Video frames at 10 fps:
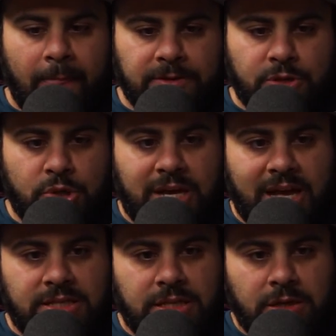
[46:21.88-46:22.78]
to
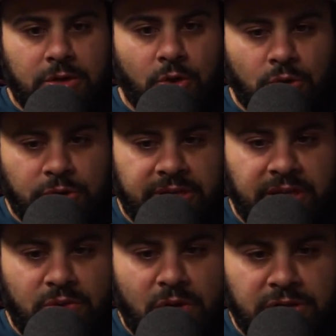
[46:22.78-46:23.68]
get to the goals that
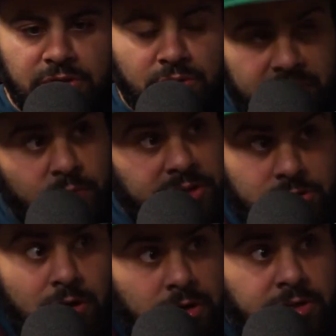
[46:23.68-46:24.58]
you want to, like we
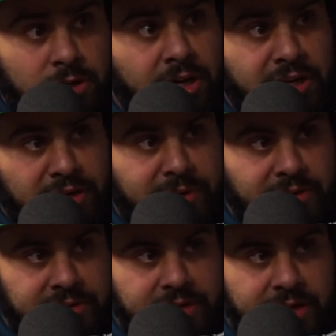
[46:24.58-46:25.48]
started talking
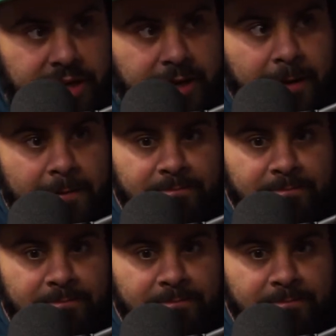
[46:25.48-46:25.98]
about today,